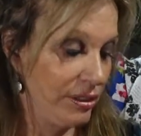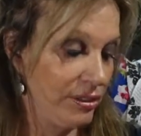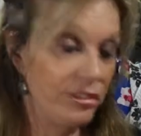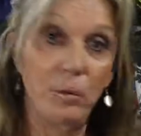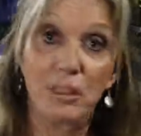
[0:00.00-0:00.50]

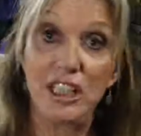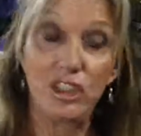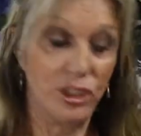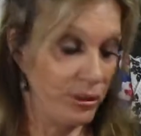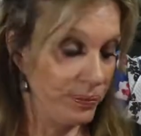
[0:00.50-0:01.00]
from a
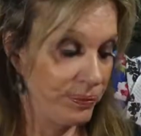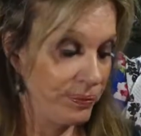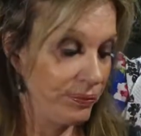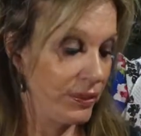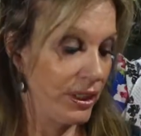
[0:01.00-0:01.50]
t-shirt.
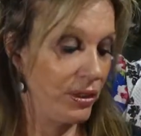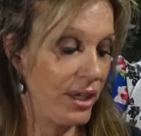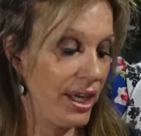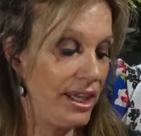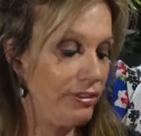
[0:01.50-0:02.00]

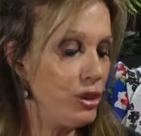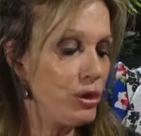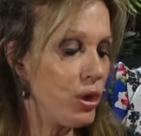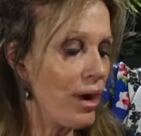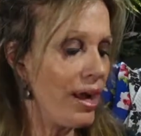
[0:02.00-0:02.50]
Okay, and if you
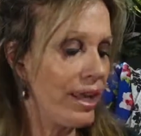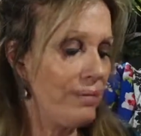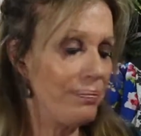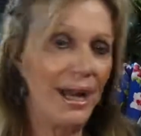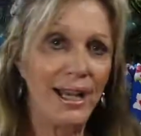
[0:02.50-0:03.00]
go out
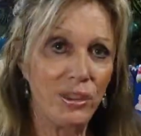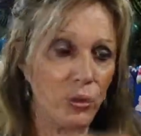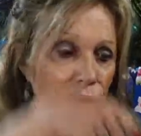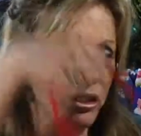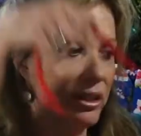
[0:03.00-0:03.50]
and buy
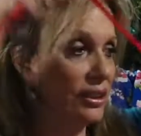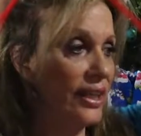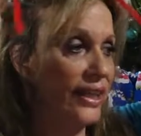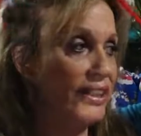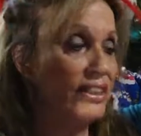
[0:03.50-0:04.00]
cord
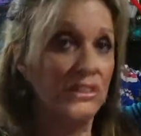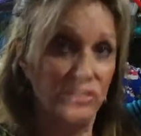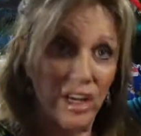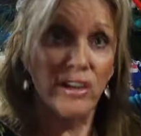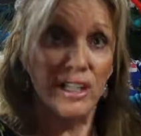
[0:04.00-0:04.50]
like this, it's
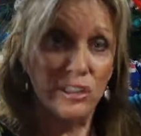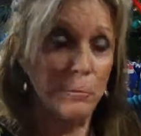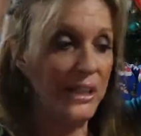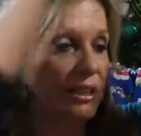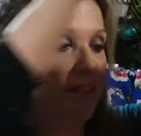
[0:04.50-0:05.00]
very
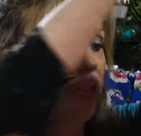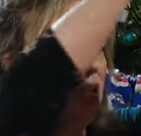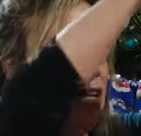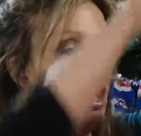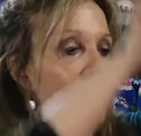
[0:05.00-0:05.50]
expensive,
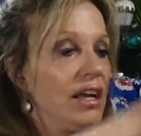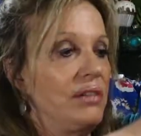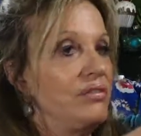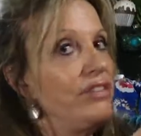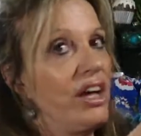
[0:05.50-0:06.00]

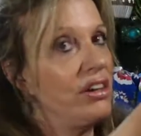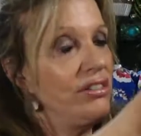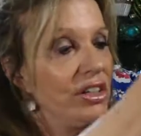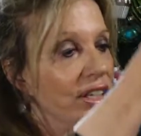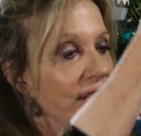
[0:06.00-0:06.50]
very,
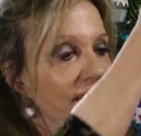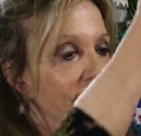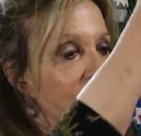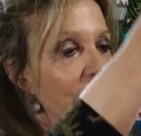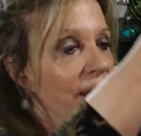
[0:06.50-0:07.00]
very
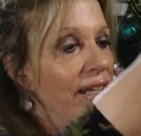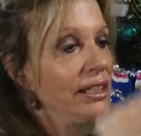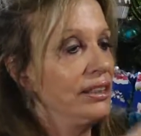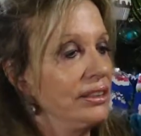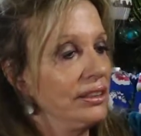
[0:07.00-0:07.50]
easy to
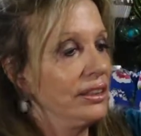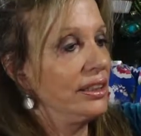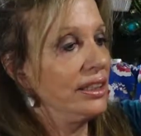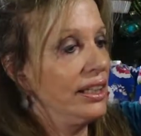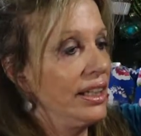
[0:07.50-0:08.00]
make.
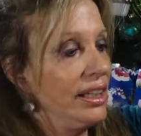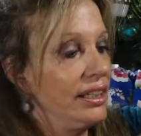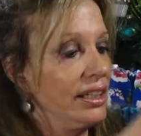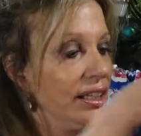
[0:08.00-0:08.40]
And